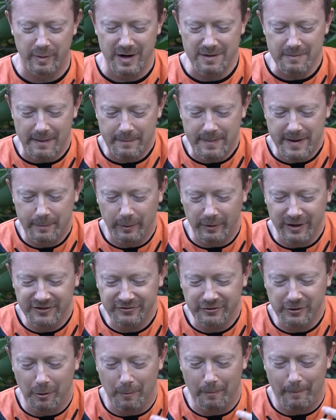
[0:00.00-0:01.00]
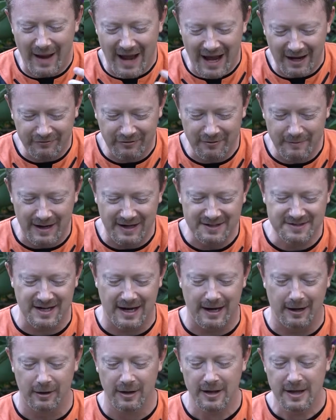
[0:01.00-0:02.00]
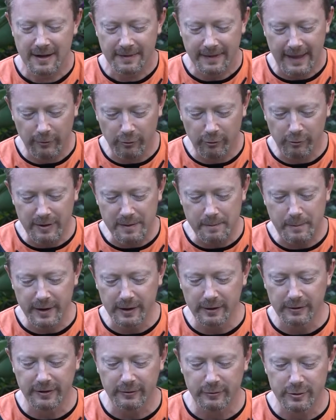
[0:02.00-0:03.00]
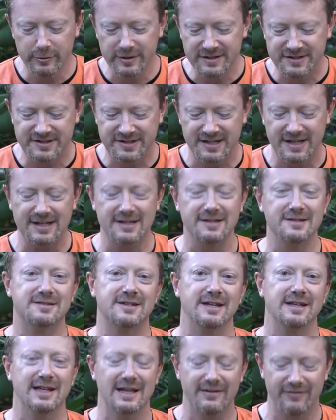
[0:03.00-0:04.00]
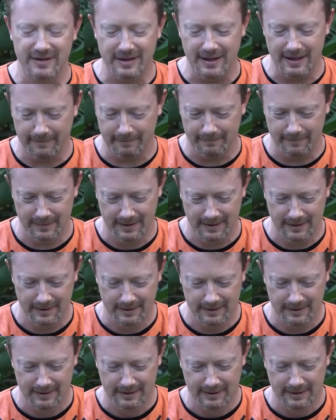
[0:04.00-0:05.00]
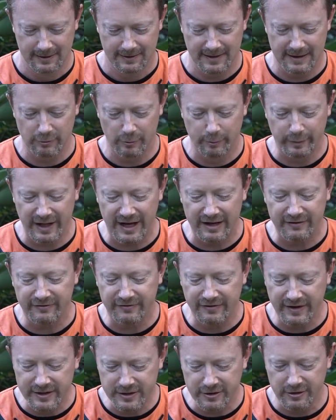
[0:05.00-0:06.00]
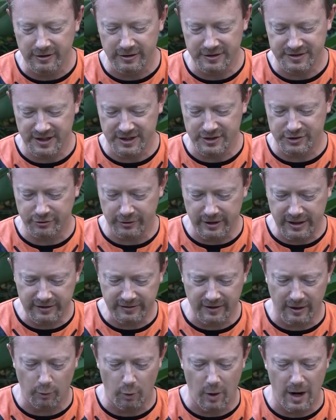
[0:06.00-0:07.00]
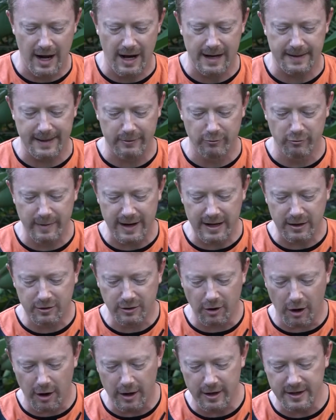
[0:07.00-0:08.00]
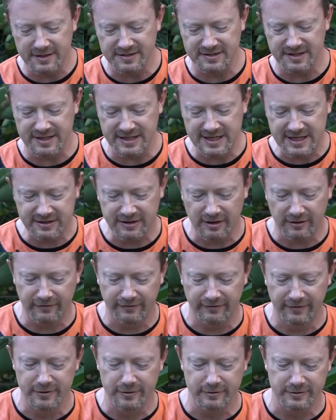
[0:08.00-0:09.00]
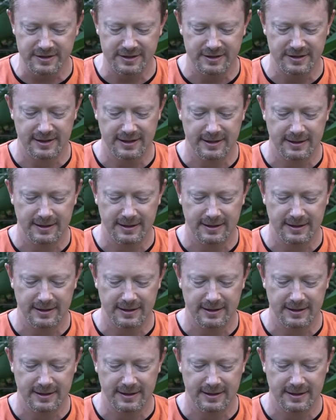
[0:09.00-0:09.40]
bring my people Israel back from exile. They will rebuild the ruined cities and live in them. They will plant vineyards and drink their wine. They will make gardens and eat their fruit.